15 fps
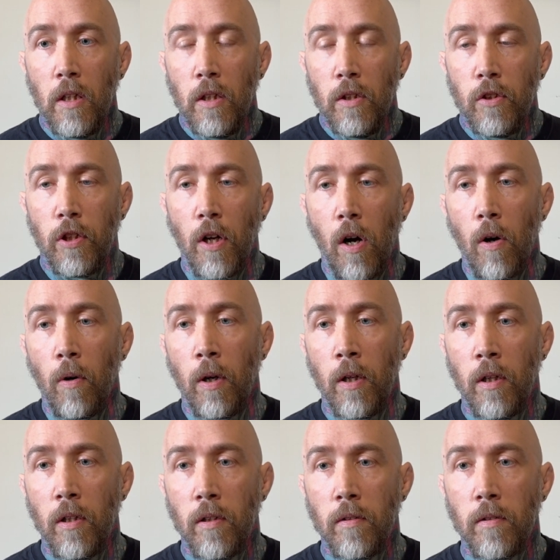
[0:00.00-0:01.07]
So
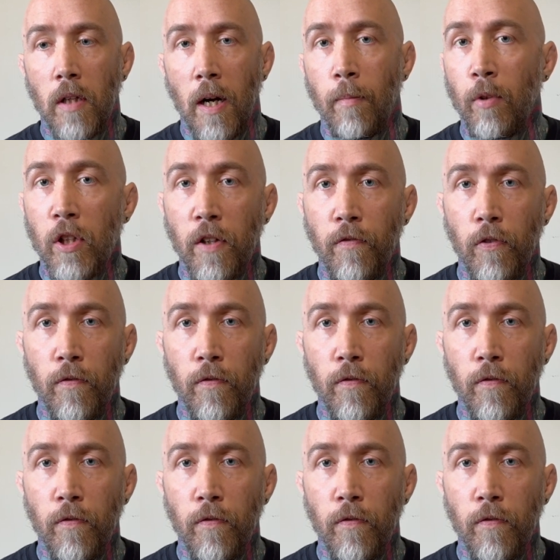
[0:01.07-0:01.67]
I'm looking for